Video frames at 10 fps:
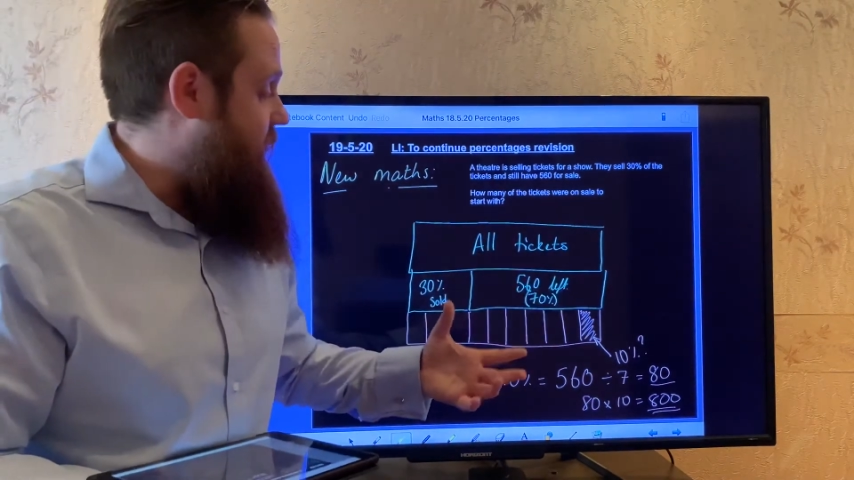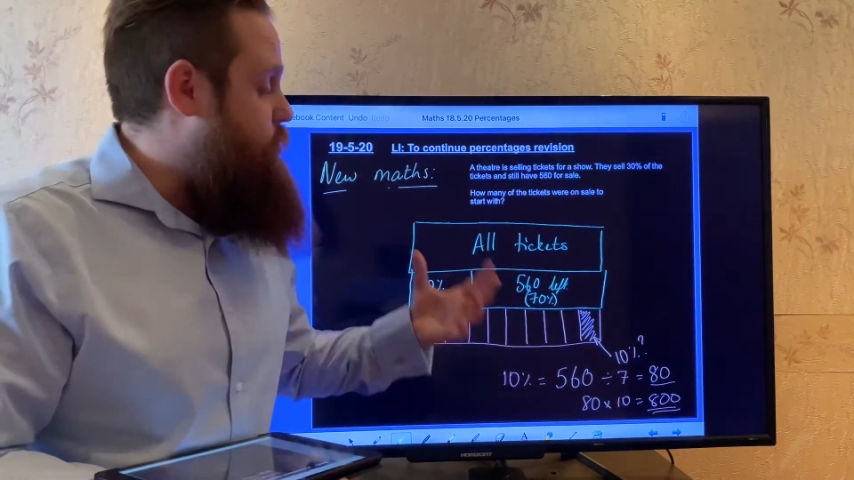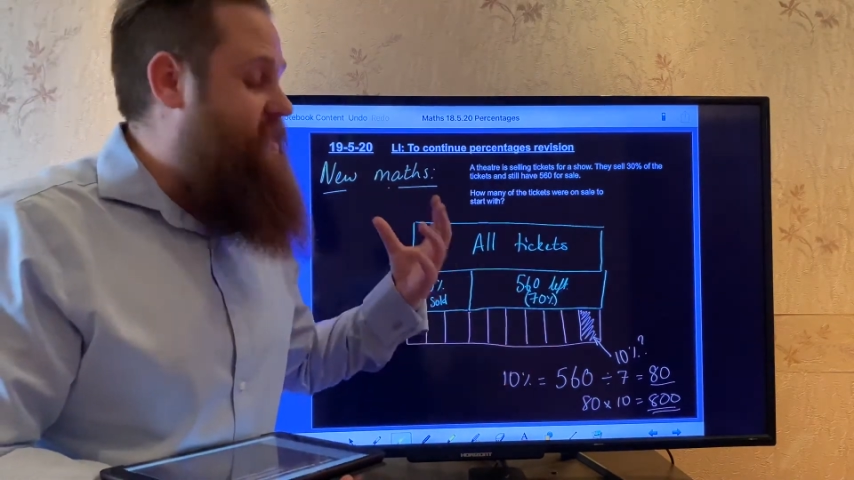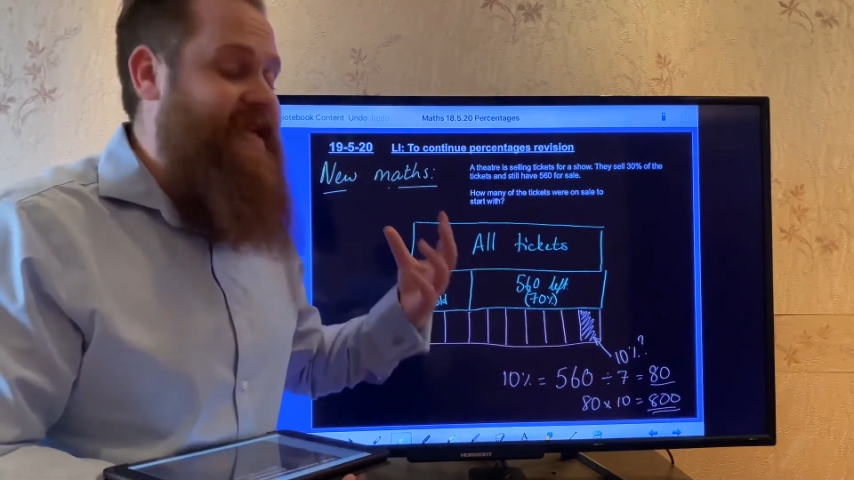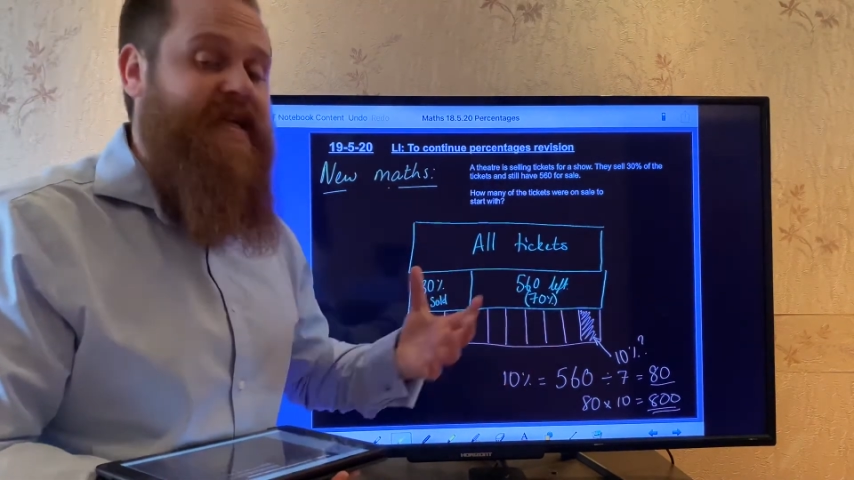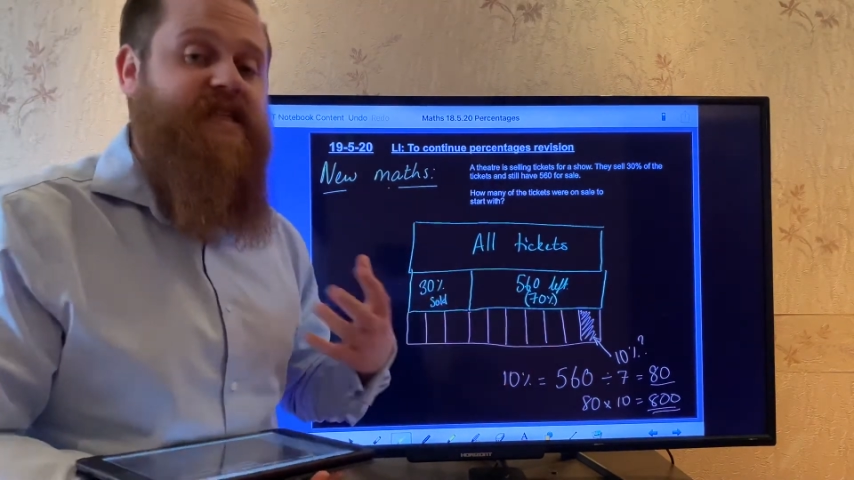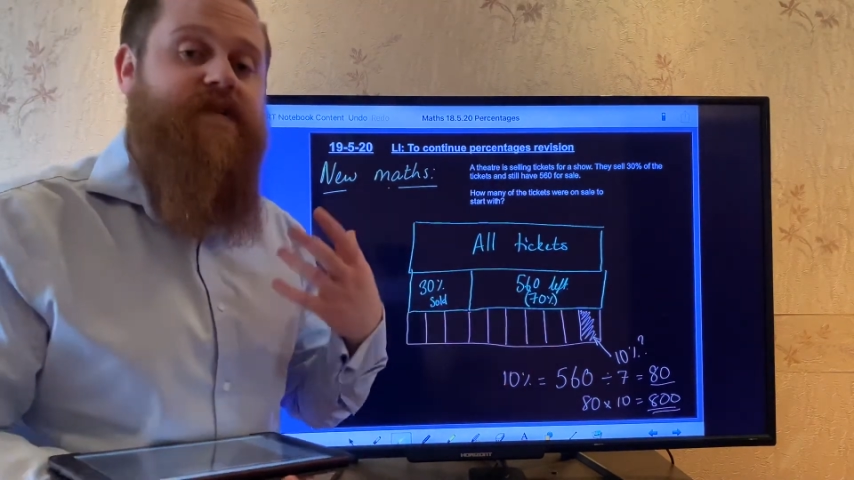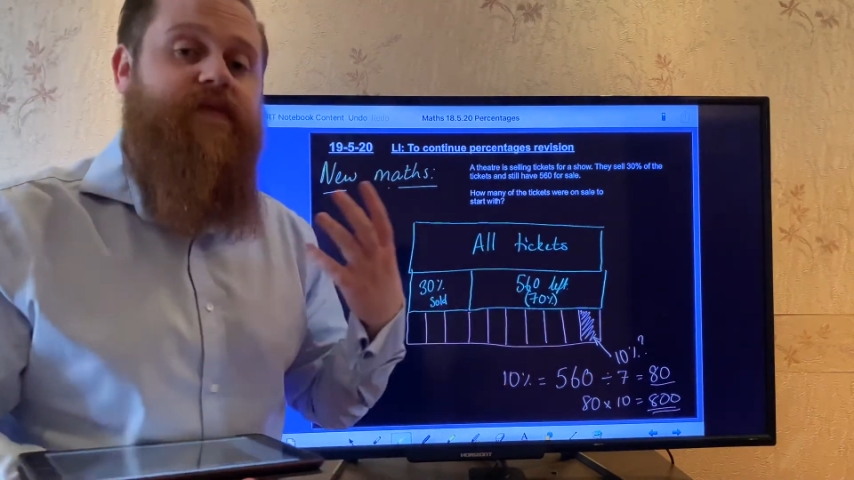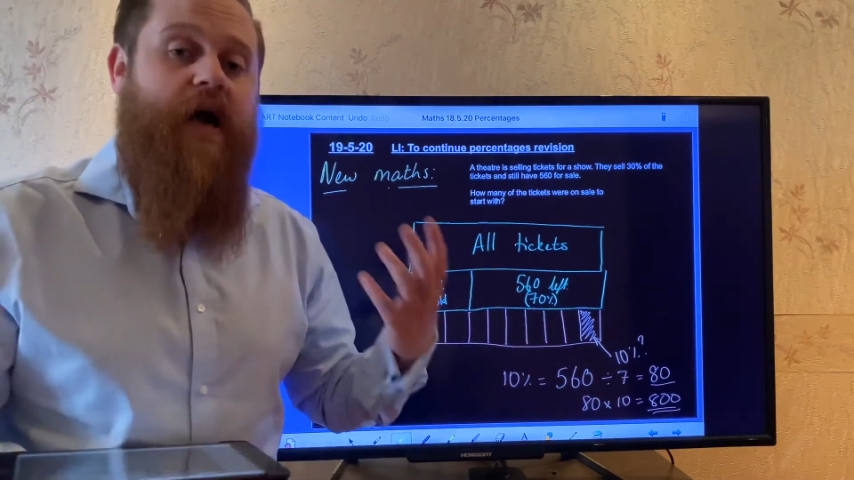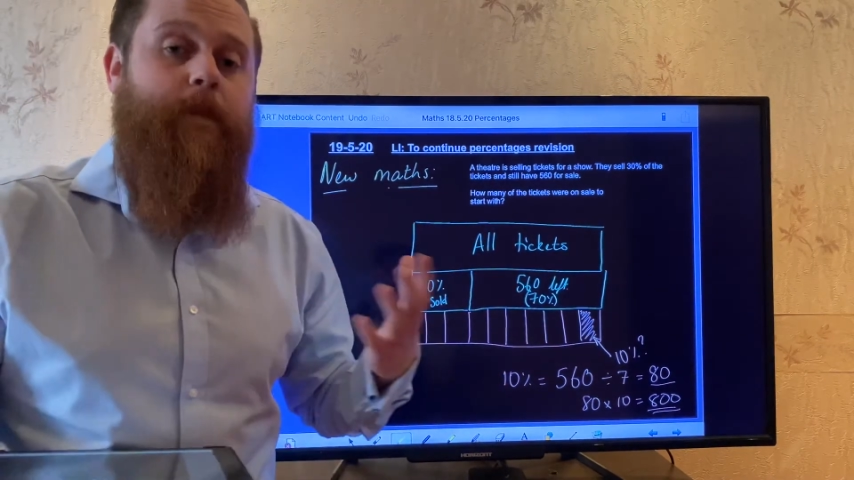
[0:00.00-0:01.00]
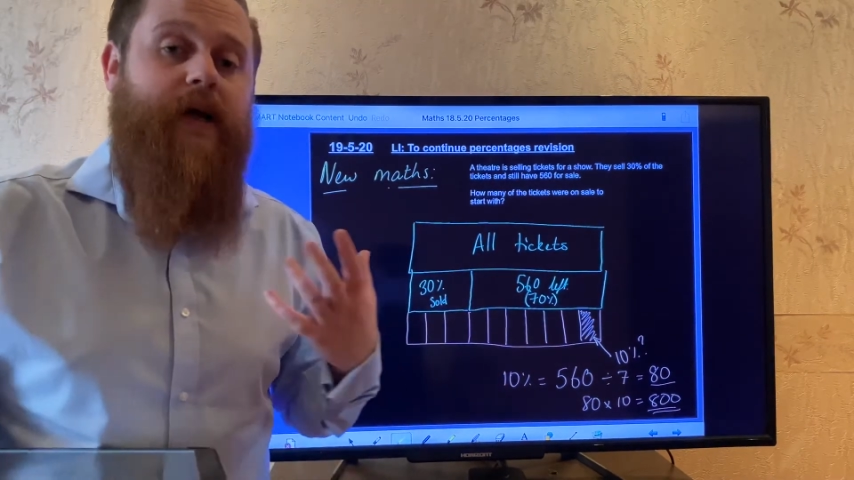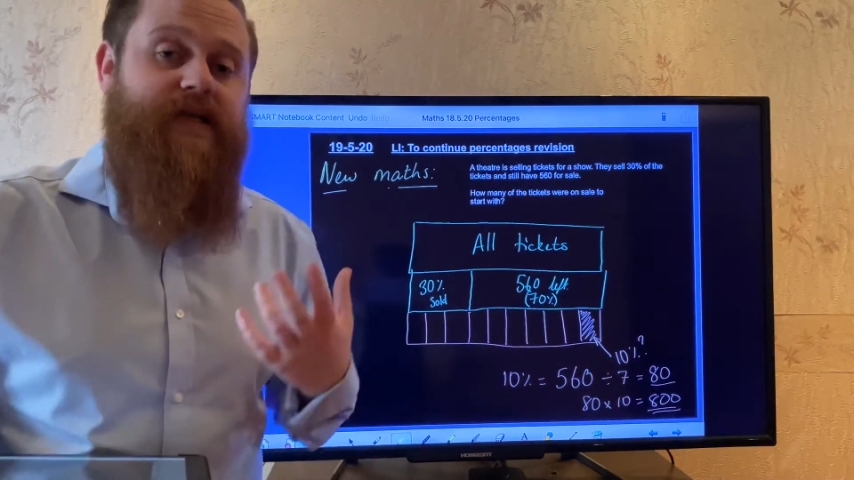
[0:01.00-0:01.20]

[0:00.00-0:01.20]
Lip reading: I would need to divide by